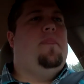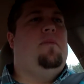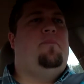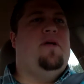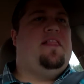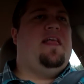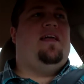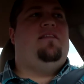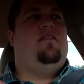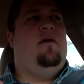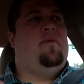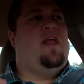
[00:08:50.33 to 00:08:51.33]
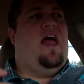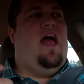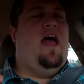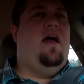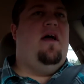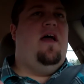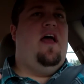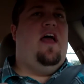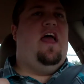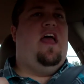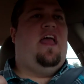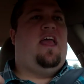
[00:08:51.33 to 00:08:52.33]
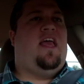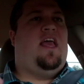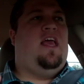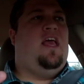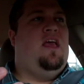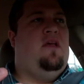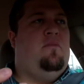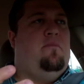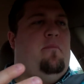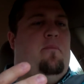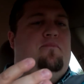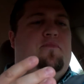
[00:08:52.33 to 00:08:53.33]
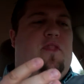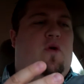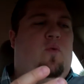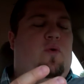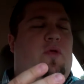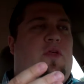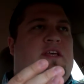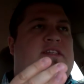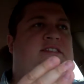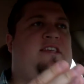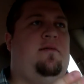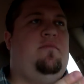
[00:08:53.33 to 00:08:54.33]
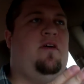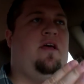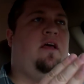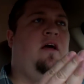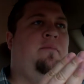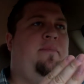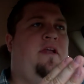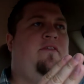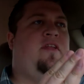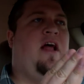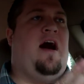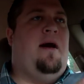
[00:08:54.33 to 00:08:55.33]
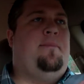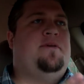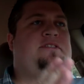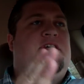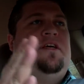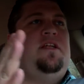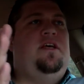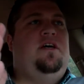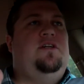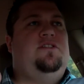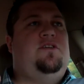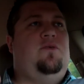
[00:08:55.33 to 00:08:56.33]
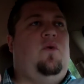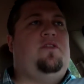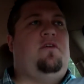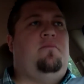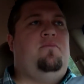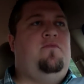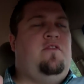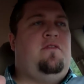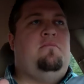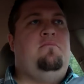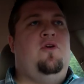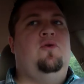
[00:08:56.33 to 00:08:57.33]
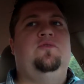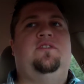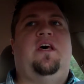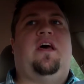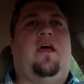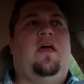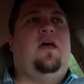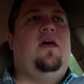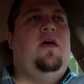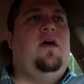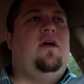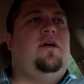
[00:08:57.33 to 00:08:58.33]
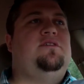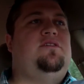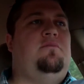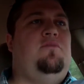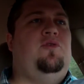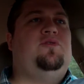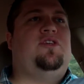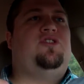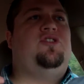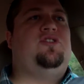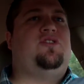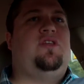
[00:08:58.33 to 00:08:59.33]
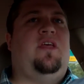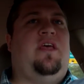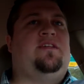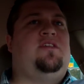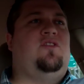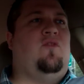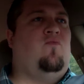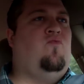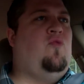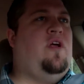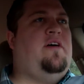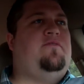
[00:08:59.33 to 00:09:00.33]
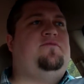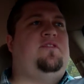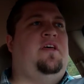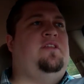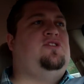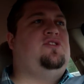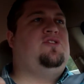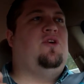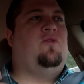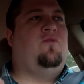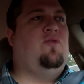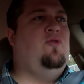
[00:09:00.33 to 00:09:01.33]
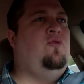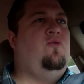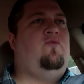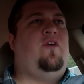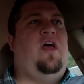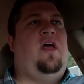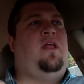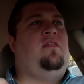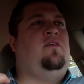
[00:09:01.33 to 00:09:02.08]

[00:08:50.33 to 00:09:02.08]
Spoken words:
But that, he seemed a bit of an opposite to the music, because the music just, like I said, the riffs and just the groove and